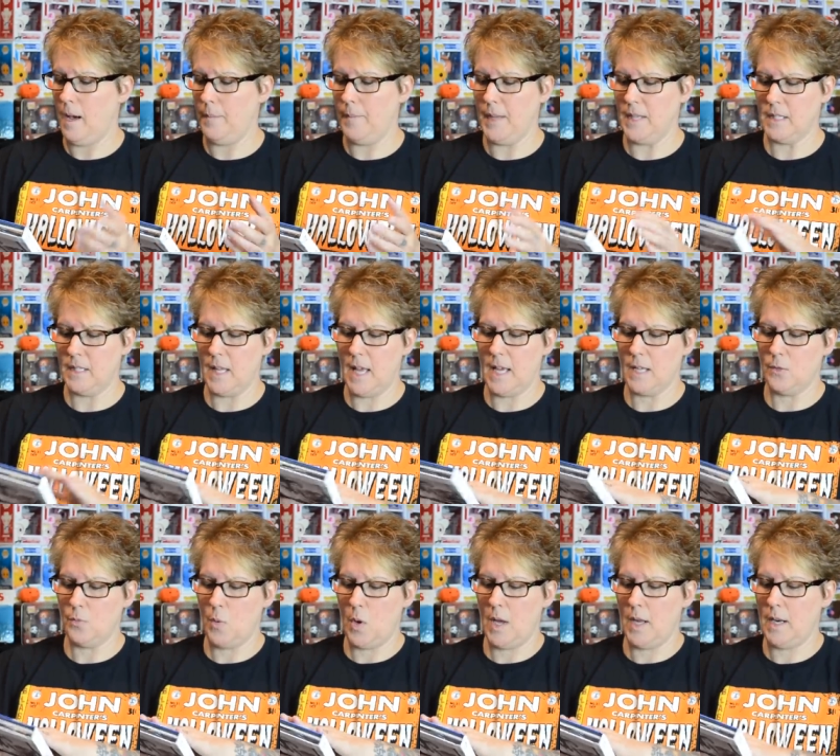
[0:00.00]
This
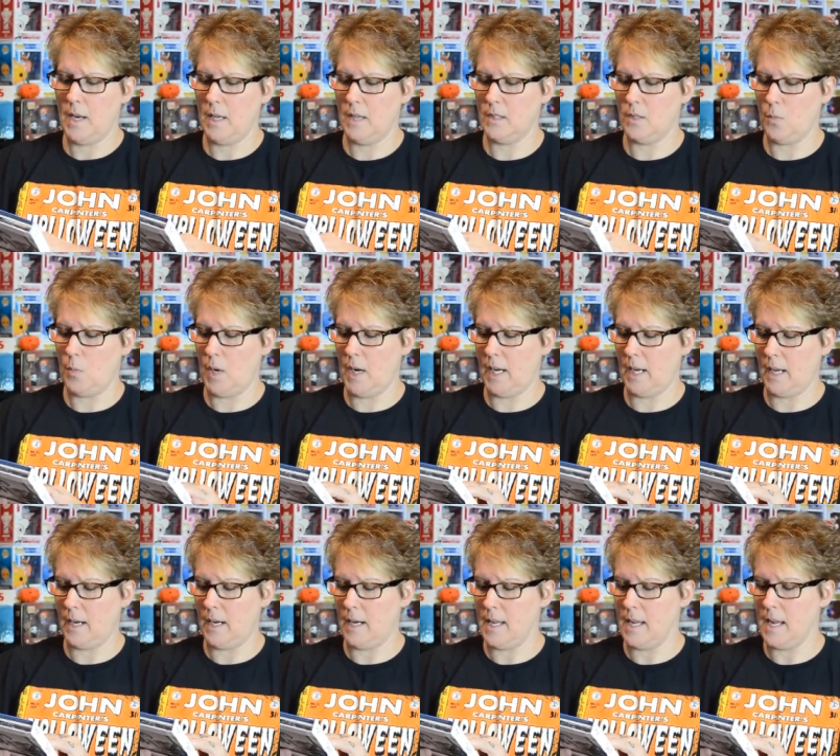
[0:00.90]
last one is the one I
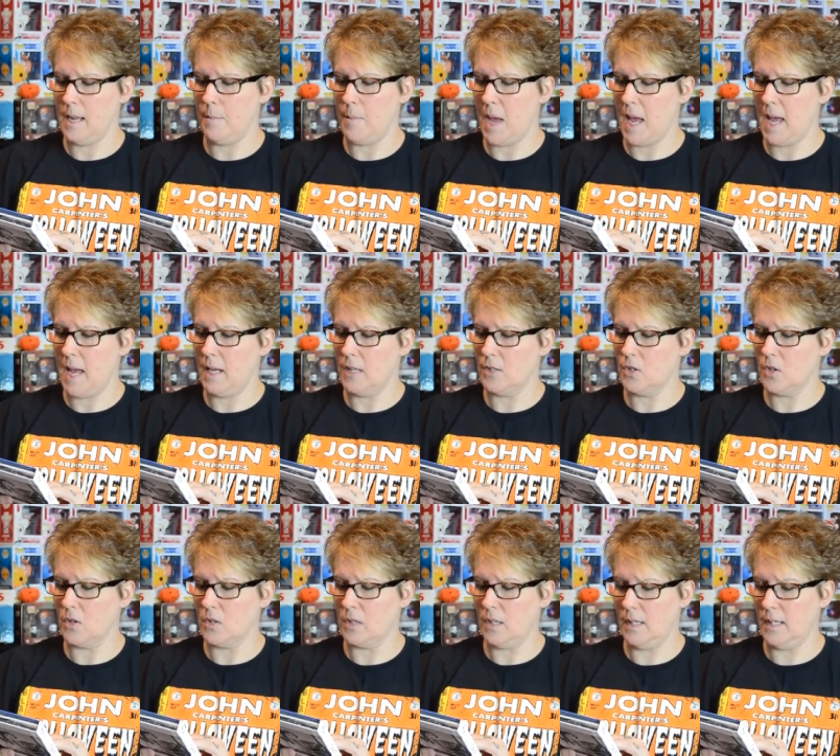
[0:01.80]
got on eBay. It
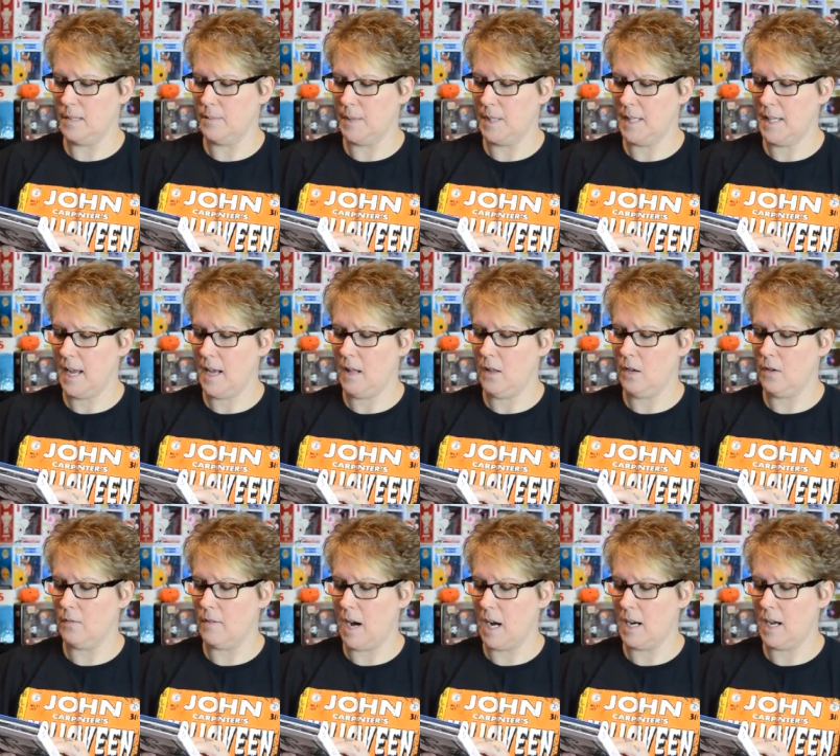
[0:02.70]
stars Elizabeth
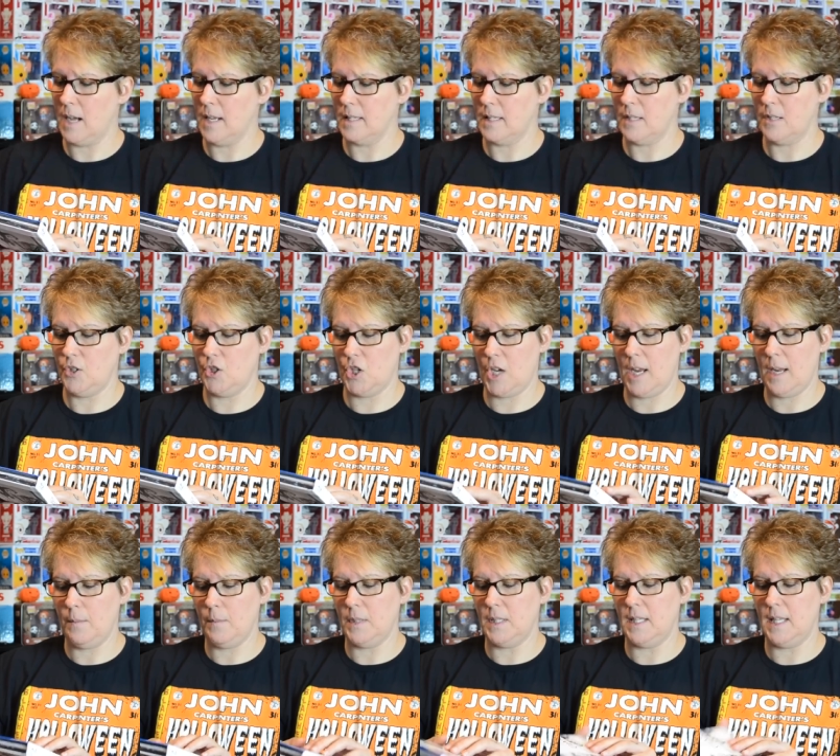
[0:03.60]
Taylor, Rock Hudson,
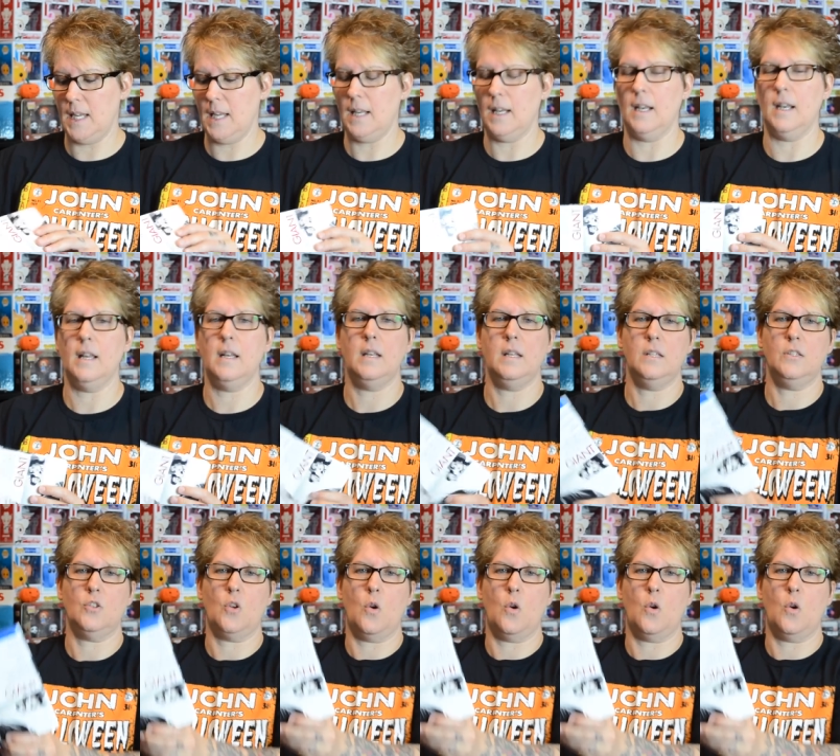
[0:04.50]
James Dean, and it is